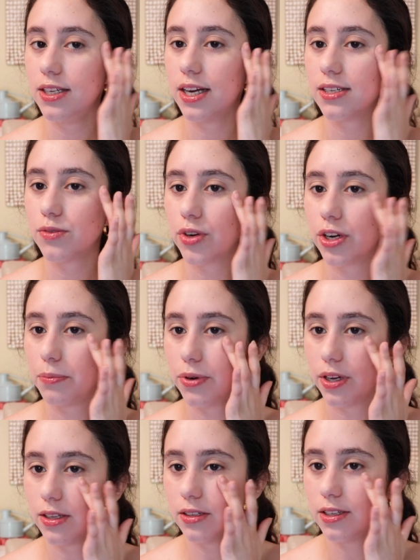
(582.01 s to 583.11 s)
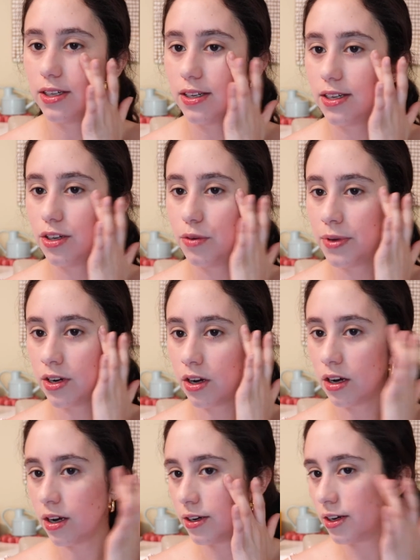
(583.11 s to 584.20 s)
Yes, we're gonna put a little bit
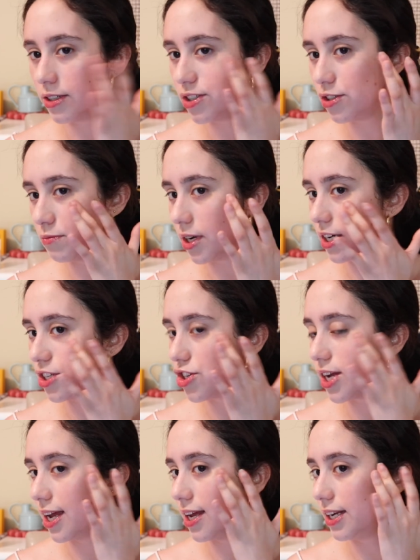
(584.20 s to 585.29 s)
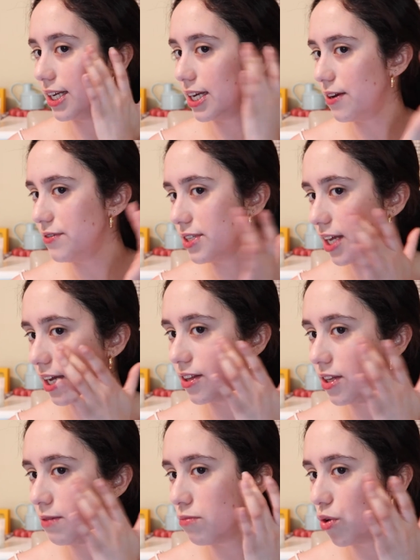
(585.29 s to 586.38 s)
on, not too much, and it gives like
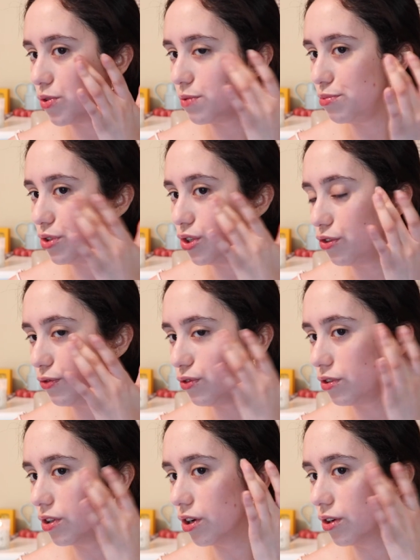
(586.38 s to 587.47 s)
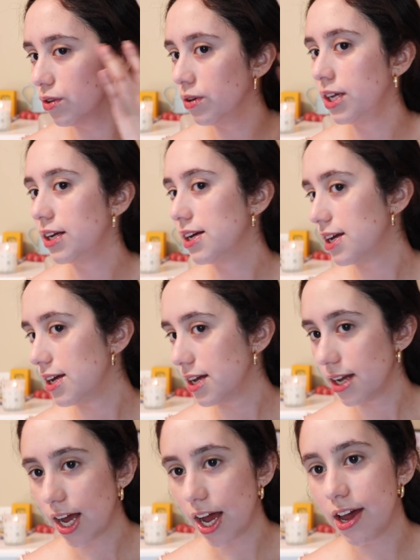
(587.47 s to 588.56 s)
the most beautiful glow.
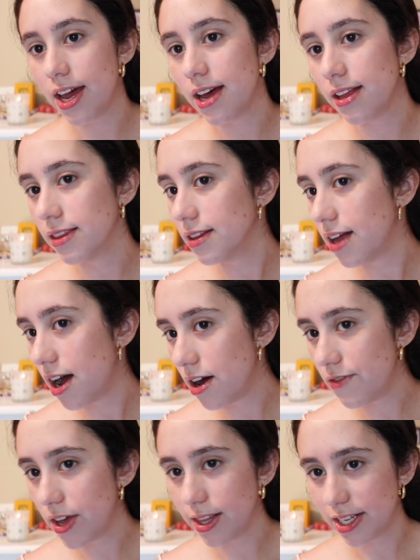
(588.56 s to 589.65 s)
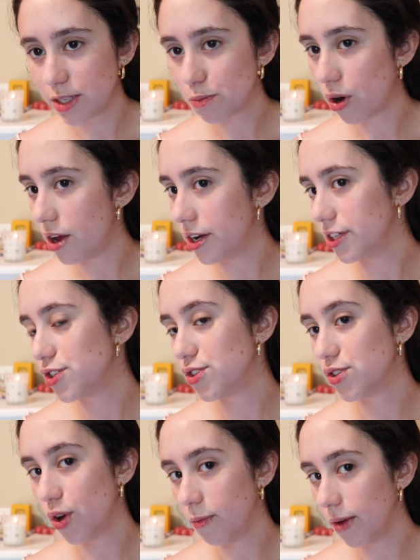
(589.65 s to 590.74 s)
I love this product
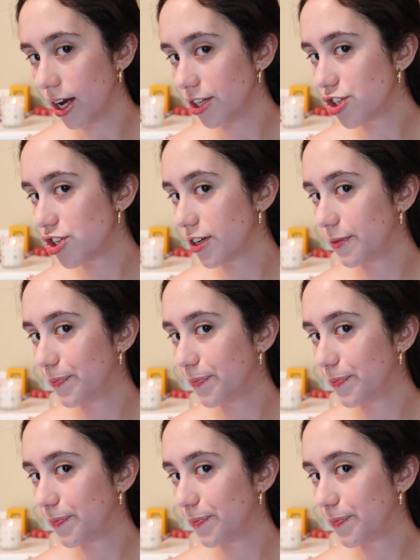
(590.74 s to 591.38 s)
so much.